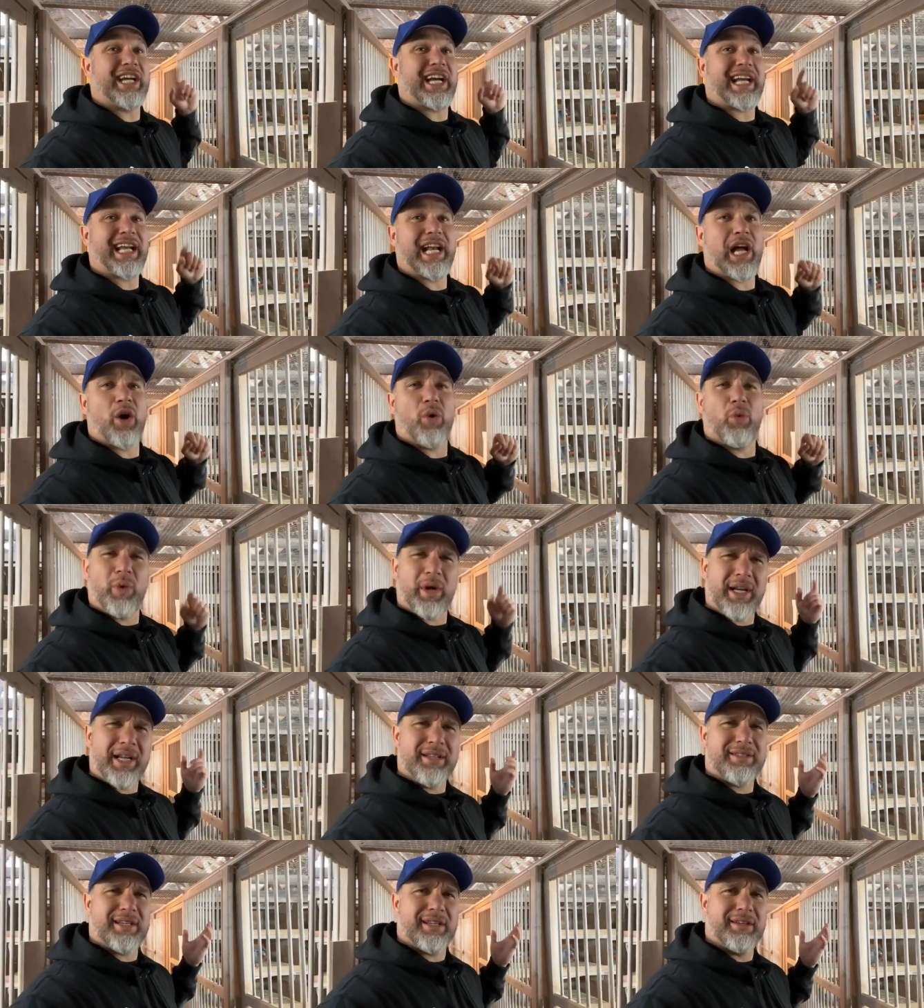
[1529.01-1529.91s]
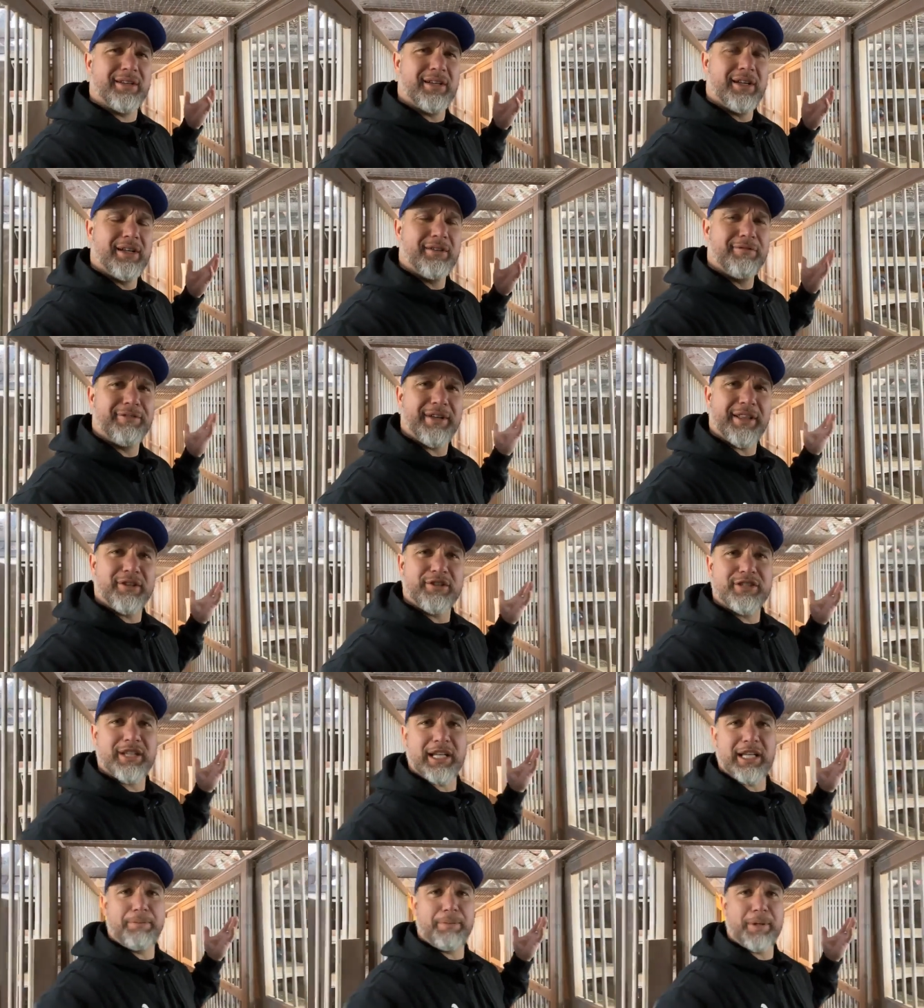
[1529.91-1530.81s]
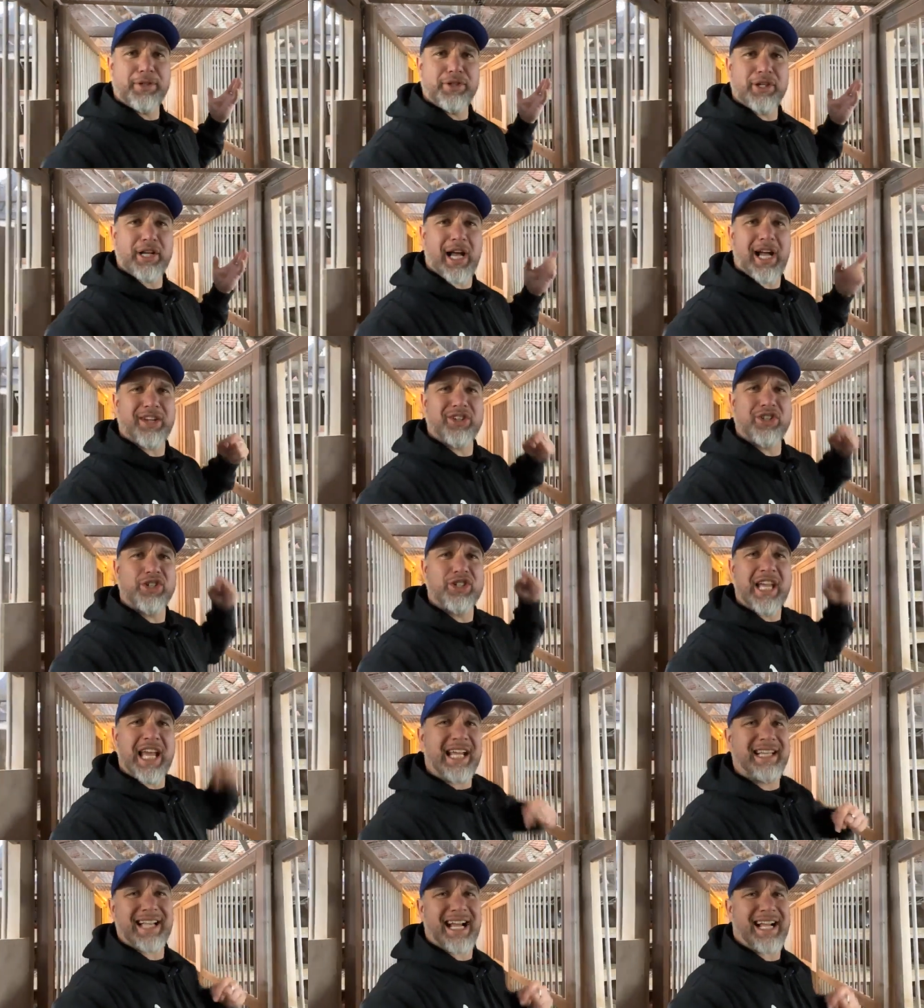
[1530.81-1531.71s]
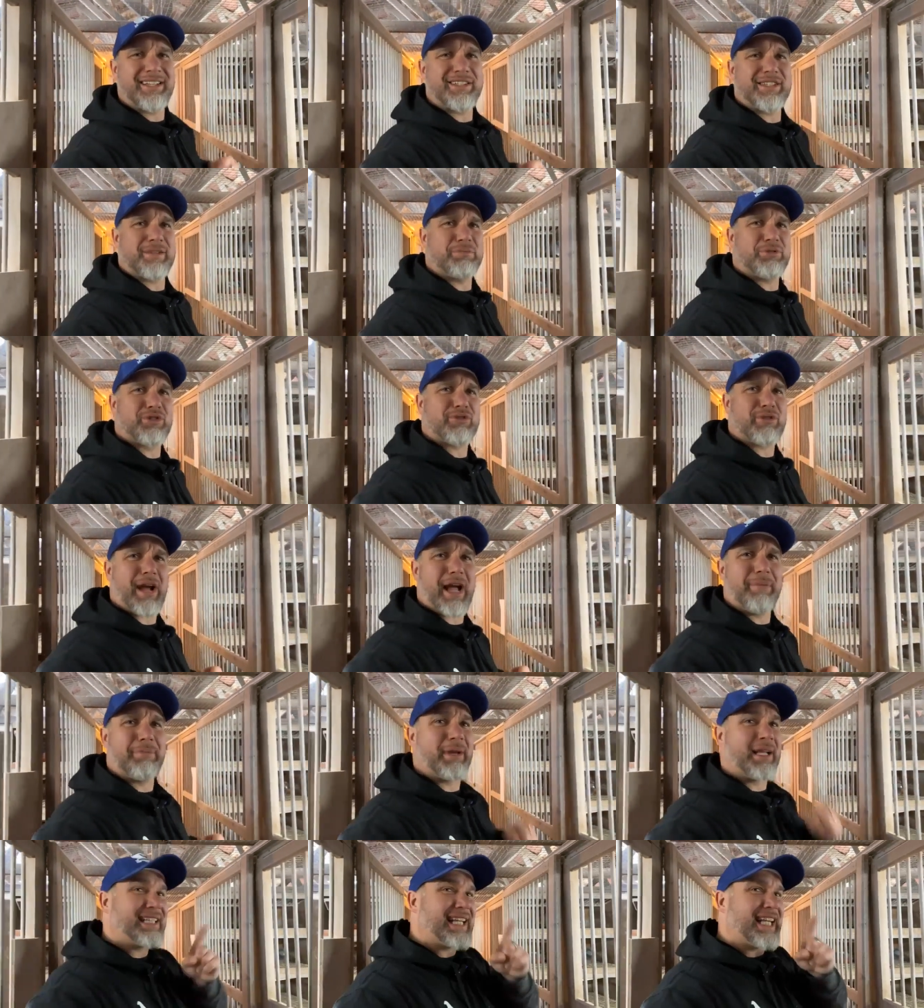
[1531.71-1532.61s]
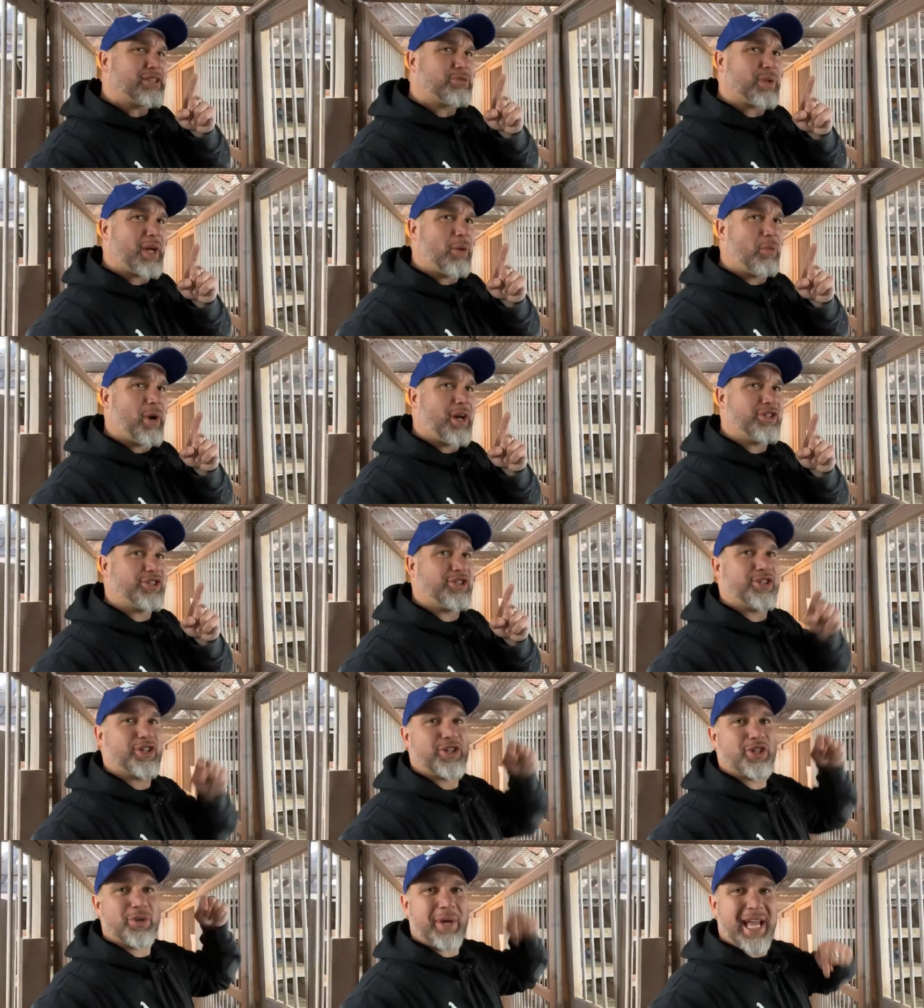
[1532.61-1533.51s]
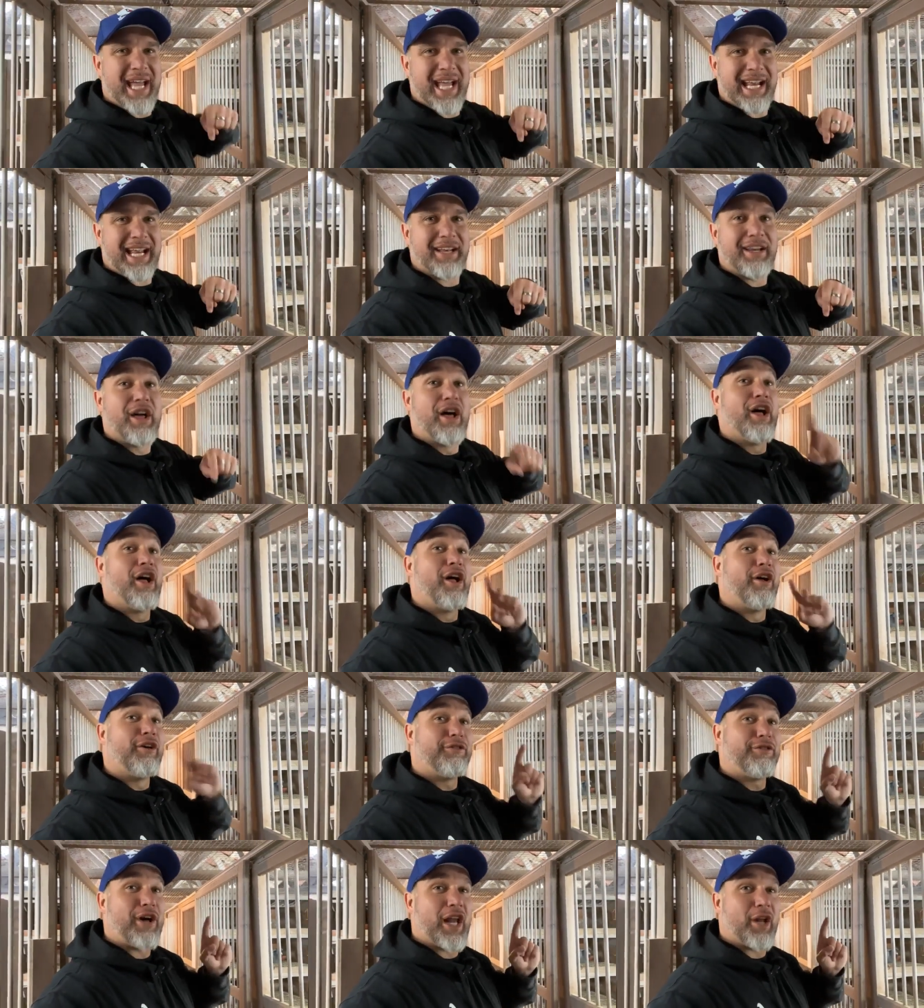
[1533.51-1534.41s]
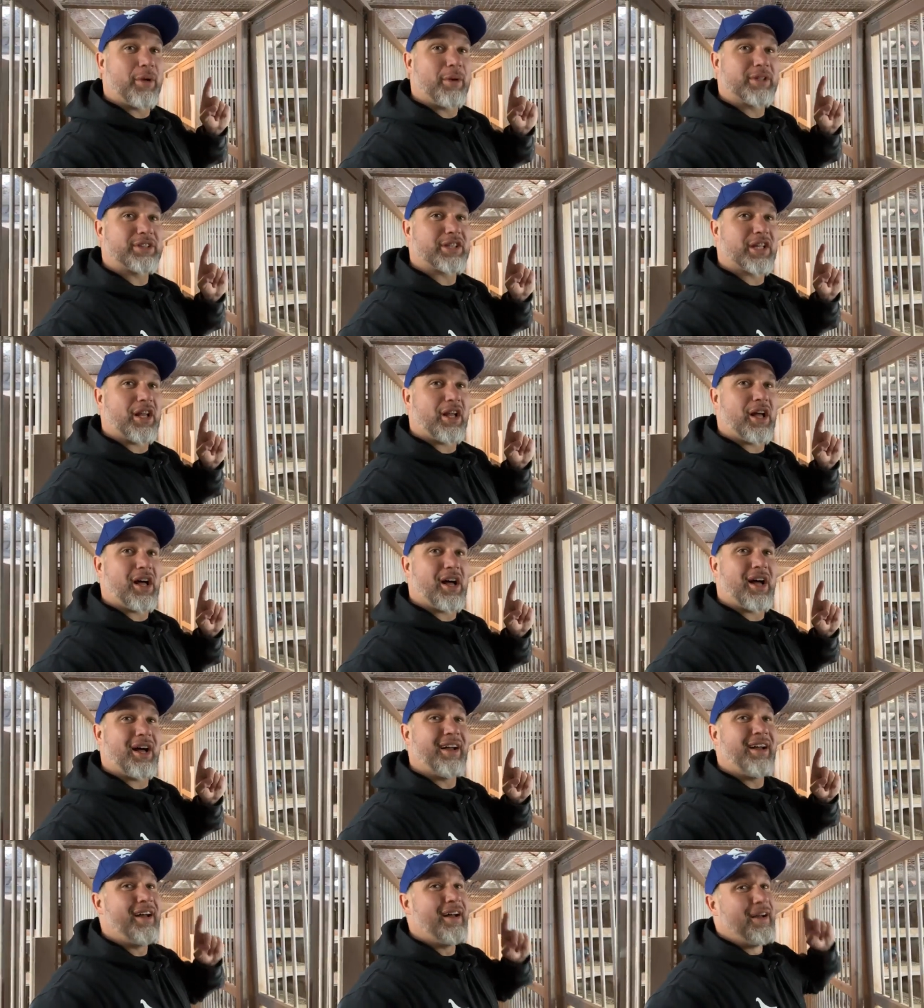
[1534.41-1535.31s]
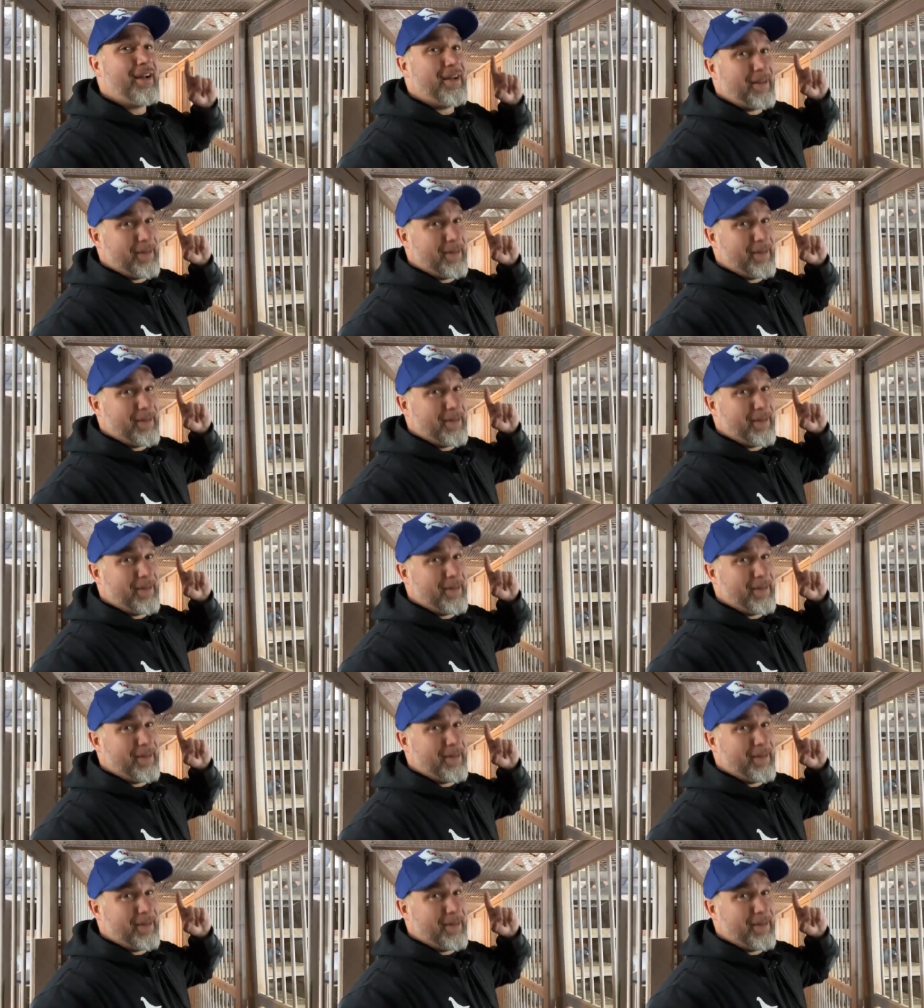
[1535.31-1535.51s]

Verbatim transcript: Check it out. What is it? Feathers Elite Pigeon Auctions. Hit that subscribe link. That's what I want you to do. Hit it. Follow us along.